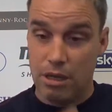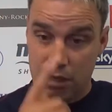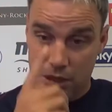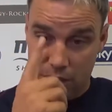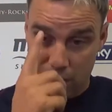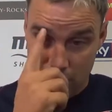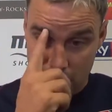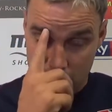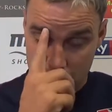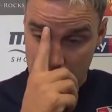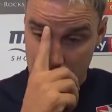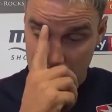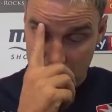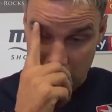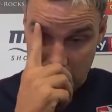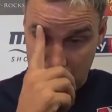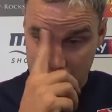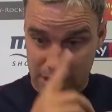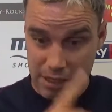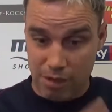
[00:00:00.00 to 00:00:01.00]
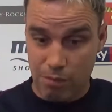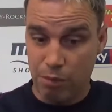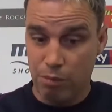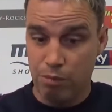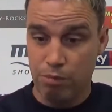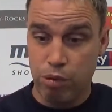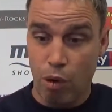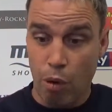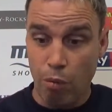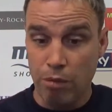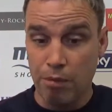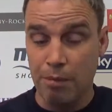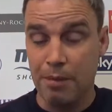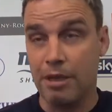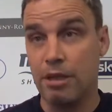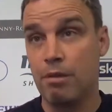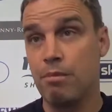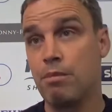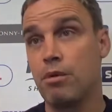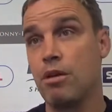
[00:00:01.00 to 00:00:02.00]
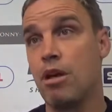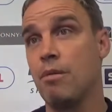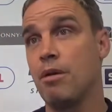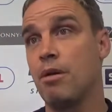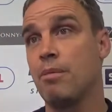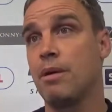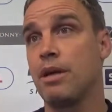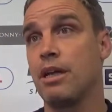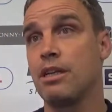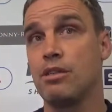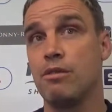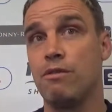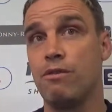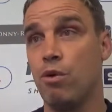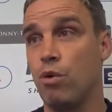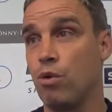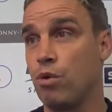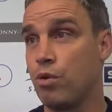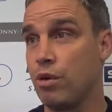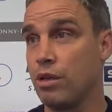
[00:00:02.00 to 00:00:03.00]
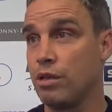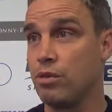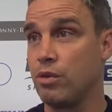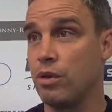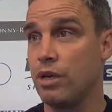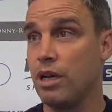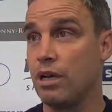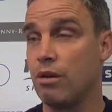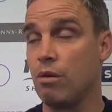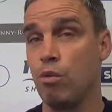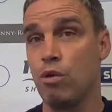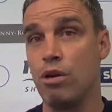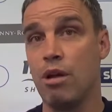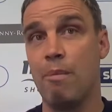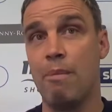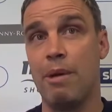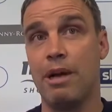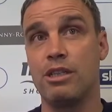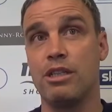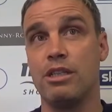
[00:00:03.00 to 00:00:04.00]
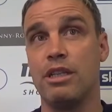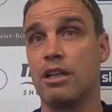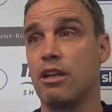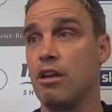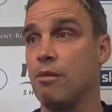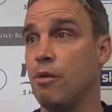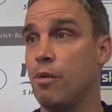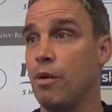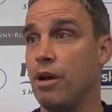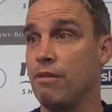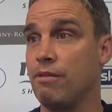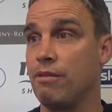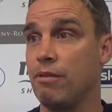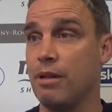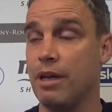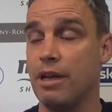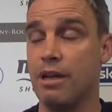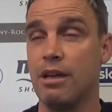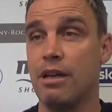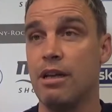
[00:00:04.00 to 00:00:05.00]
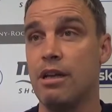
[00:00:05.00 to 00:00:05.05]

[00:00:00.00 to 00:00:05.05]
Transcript: So, like I said, we'll probably be coming up against a 4 3 3. I wouldn't imagine they'd come away from that.